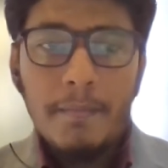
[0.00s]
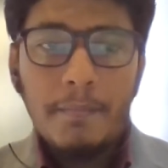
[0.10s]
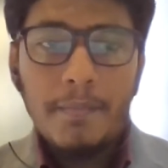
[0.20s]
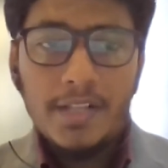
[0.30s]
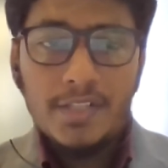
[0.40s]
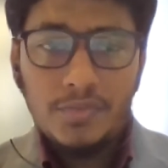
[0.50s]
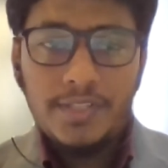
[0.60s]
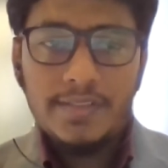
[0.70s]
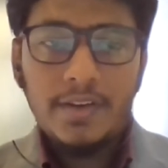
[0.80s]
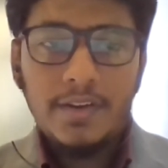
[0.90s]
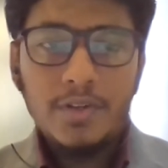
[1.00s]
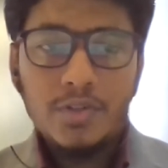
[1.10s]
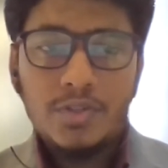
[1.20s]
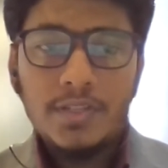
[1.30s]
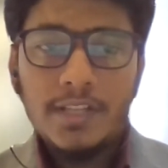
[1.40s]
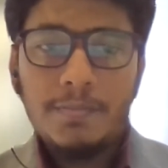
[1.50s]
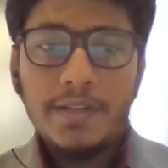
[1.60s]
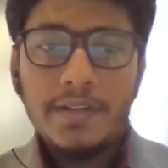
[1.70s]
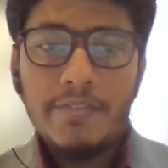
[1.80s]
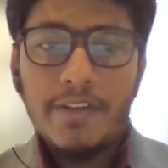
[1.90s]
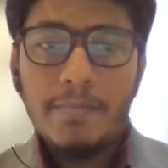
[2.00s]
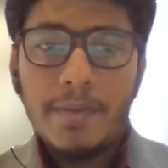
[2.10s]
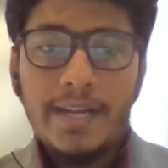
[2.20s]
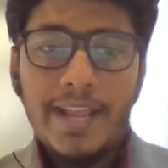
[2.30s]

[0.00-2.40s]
Much of this revolution is being driven by